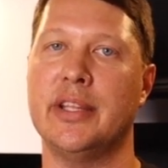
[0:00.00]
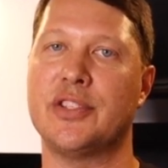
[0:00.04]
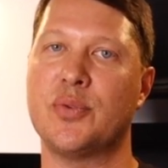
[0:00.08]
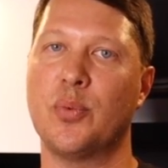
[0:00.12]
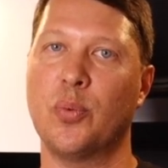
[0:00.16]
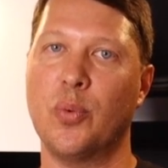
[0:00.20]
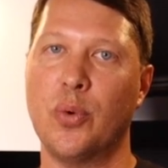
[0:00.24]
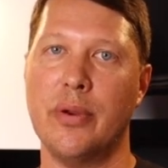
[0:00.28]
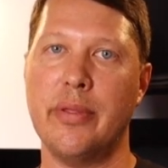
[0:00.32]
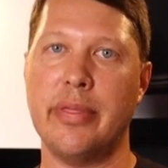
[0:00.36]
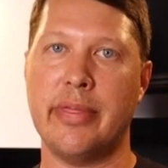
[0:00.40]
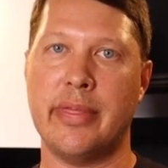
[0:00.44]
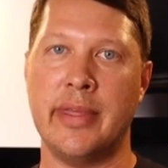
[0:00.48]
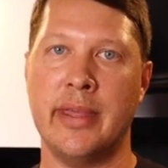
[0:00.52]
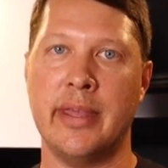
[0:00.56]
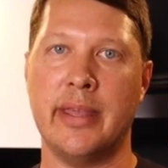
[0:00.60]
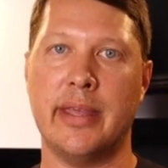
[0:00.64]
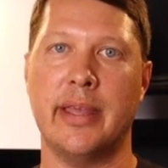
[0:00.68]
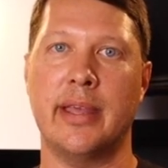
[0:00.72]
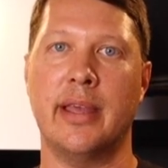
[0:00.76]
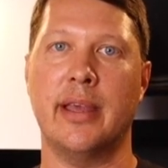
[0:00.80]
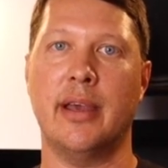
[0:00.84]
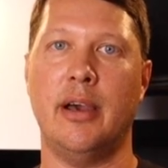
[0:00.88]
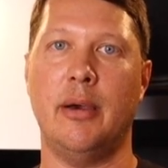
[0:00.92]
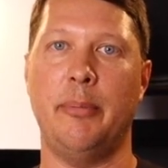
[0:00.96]
it's worth
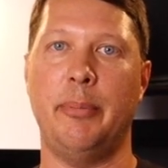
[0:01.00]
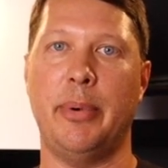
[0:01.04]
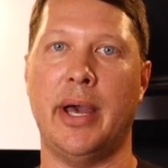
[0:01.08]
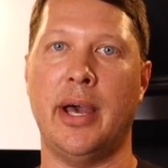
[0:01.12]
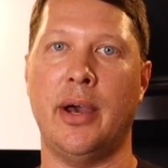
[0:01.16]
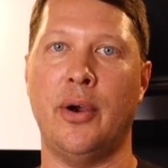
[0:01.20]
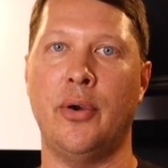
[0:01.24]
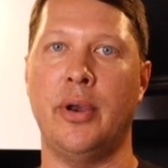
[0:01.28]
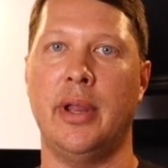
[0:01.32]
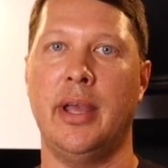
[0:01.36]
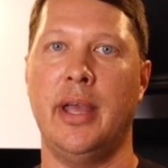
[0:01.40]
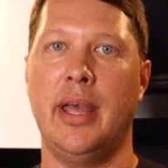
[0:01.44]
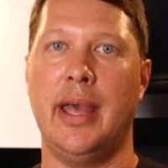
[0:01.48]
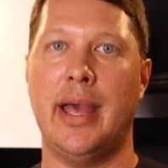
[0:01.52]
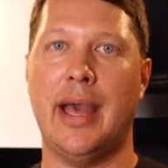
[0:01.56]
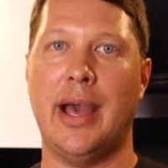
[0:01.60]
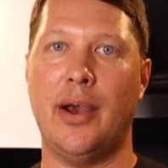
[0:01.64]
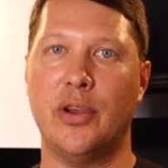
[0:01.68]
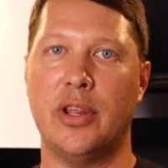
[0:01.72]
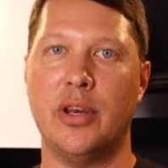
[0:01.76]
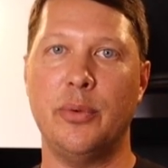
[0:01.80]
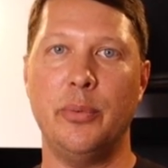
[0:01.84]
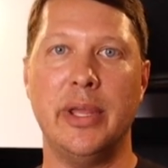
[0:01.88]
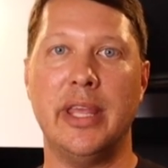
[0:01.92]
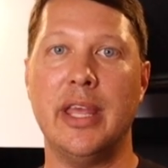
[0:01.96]
thinking about
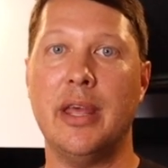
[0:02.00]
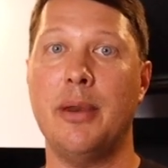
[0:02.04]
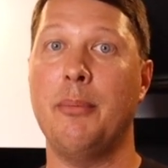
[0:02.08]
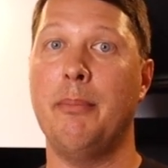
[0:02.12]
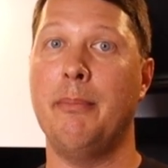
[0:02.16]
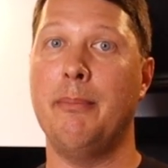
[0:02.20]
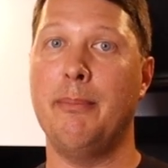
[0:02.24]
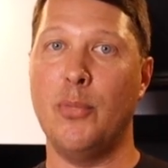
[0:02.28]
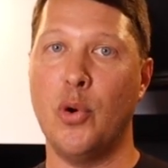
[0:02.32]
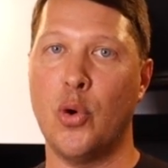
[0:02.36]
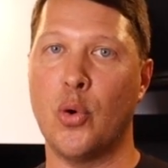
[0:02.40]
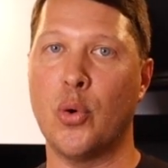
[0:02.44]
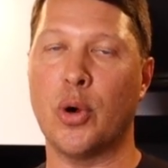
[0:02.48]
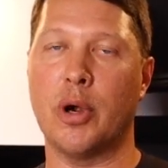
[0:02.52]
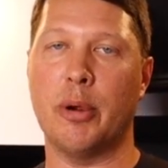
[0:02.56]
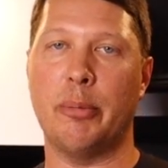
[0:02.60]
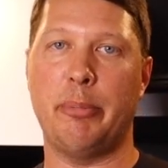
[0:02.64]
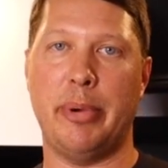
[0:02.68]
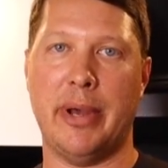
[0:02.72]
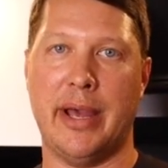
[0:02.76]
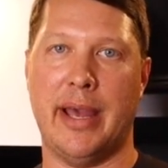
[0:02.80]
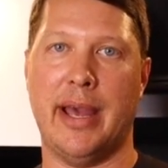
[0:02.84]
how can we get more